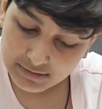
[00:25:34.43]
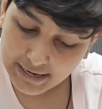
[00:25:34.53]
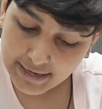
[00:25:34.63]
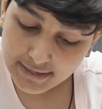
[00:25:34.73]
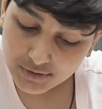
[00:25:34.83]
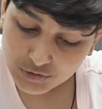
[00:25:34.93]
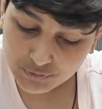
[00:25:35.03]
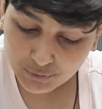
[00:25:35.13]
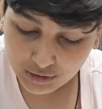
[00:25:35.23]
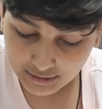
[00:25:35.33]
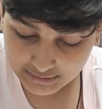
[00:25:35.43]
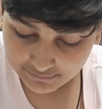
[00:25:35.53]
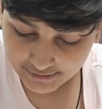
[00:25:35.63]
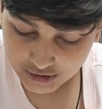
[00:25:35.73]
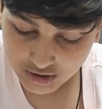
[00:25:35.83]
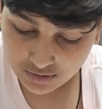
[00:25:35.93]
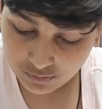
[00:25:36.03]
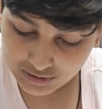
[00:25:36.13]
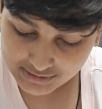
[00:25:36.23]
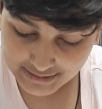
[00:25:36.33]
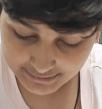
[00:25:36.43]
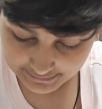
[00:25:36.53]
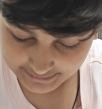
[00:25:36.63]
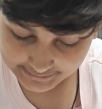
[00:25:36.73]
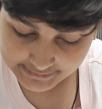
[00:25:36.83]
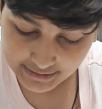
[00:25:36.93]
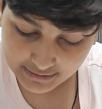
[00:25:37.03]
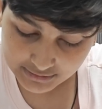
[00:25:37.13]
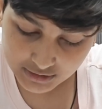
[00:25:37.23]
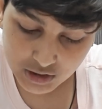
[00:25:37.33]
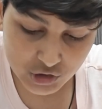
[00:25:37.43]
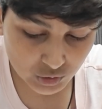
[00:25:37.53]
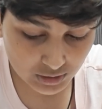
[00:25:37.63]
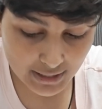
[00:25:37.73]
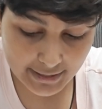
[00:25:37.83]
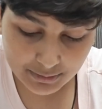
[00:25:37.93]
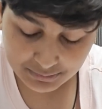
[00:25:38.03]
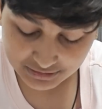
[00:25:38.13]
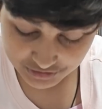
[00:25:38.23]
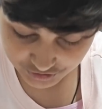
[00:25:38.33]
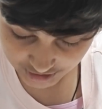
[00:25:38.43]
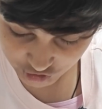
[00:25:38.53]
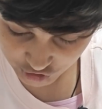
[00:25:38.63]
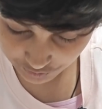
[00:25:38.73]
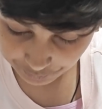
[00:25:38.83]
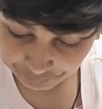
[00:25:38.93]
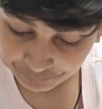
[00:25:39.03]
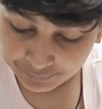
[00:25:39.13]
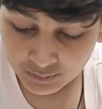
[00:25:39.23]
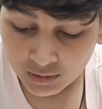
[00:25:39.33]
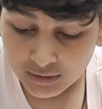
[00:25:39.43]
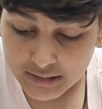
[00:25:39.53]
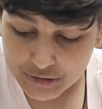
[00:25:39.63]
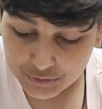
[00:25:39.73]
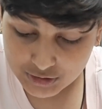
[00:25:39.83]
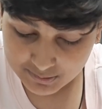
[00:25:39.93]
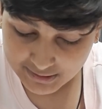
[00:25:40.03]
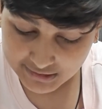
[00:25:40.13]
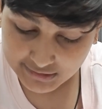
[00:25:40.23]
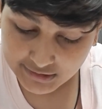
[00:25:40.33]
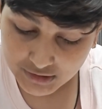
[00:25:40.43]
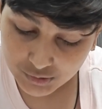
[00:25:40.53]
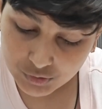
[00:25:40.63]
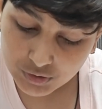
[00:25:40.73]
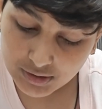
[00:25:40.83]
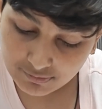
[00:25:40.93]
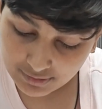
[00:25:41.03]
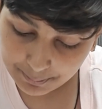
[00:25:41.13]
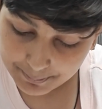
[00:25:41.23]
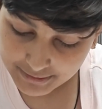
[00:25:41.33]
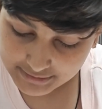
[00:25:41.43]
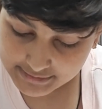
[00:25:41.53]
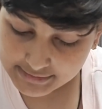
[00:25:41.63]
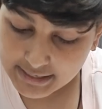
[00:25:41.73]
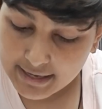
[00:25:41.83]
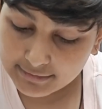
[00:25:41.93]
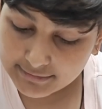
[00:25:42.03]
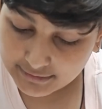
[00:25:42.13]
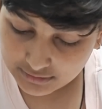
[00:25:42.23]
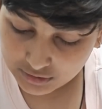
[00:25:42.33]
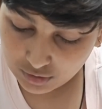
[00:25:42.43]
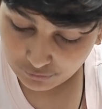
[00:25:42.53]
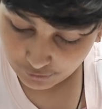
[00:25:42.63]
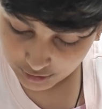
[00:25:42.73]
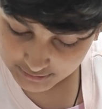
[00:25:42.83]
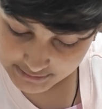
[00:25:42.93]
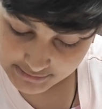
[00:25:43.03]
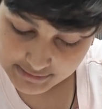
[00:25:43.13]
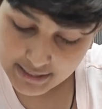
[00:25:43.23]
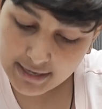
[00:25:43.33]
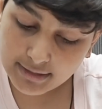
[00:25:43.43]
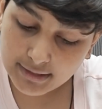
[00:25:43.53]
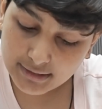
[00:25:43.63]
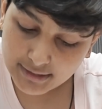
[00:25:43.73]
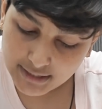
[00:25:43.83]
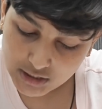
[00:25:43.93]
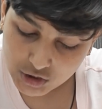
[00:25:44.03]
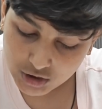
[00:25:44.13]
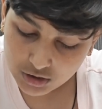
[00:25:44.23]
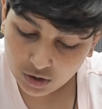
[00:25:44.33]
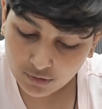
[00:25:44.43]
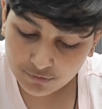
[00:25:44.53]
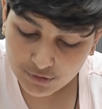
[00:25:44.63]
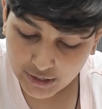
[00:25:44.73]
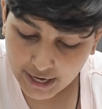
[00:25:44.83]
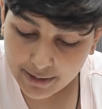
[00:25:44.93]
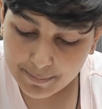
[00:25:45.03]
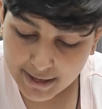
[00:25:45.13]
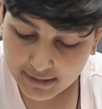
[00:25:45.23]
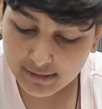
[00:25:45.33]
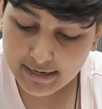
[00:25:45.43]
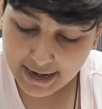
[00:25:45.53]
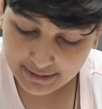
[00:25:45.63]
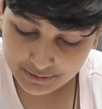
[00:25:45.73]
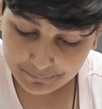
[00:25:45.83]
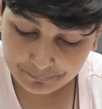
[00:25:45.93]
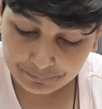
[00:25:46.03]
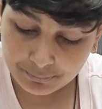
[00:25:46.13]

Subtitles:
Land use for cultivation was increased under the Chola administration. This was mainly due to developments, clearing of forests, and irrigation of dry barren land.